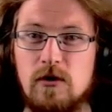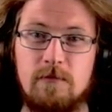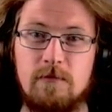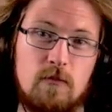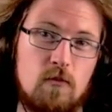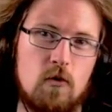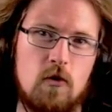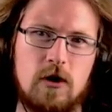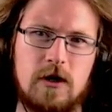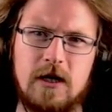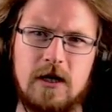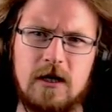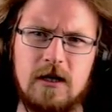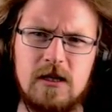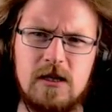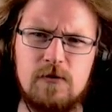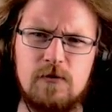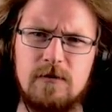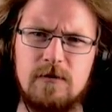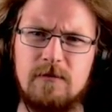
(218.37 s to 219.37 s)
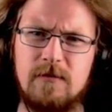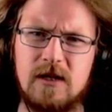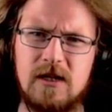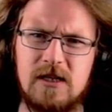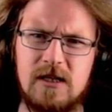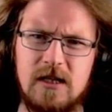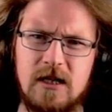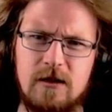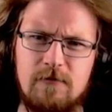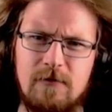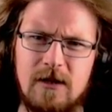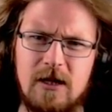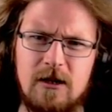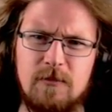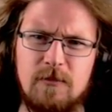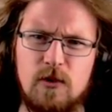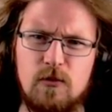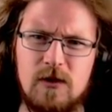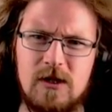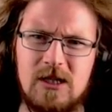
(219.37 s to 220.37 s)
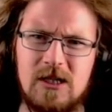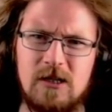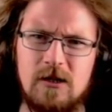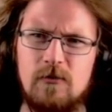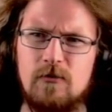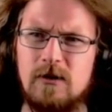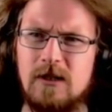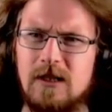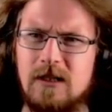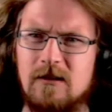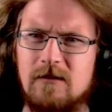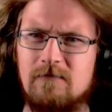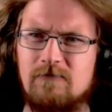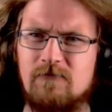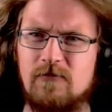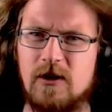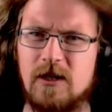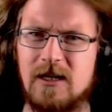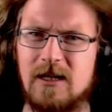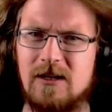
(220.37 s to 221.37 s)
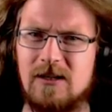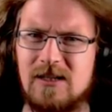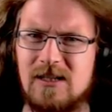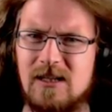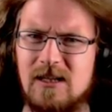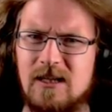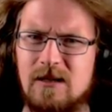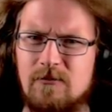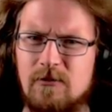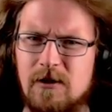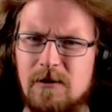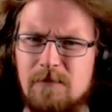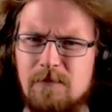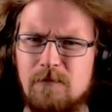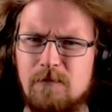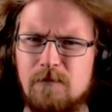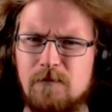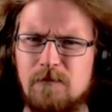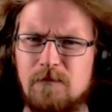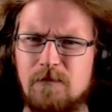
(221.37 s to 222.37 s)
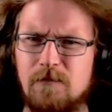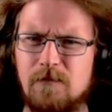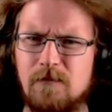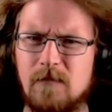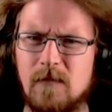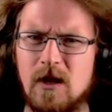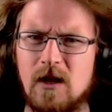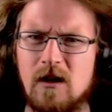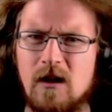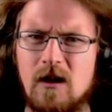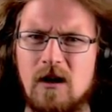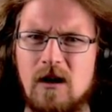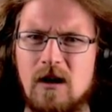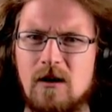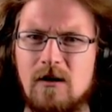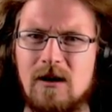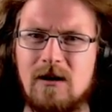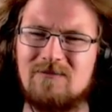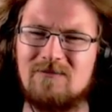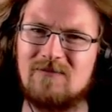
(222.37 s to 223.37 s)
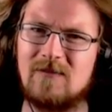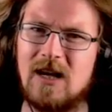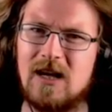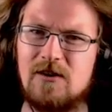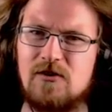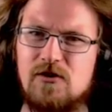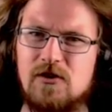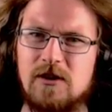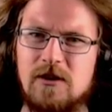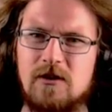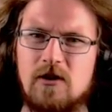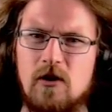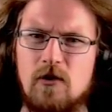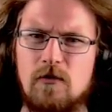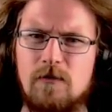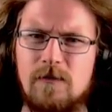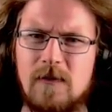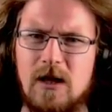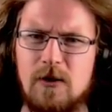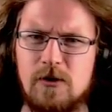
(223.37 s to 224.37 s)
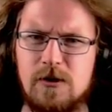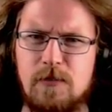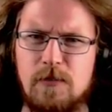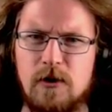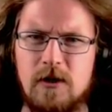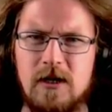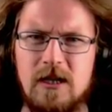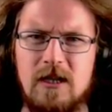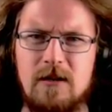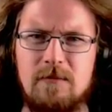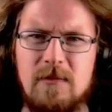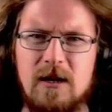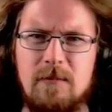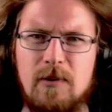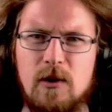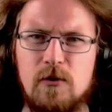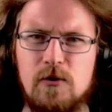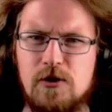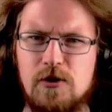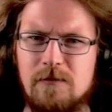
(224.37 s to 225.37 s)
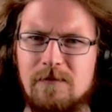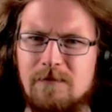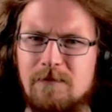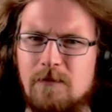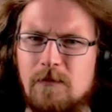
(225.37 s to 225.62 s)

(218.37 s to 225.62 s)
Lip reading: Walking into it, mixing it around, but we're slowly running out of slime, right? Actually, no. I was putting it in my potion.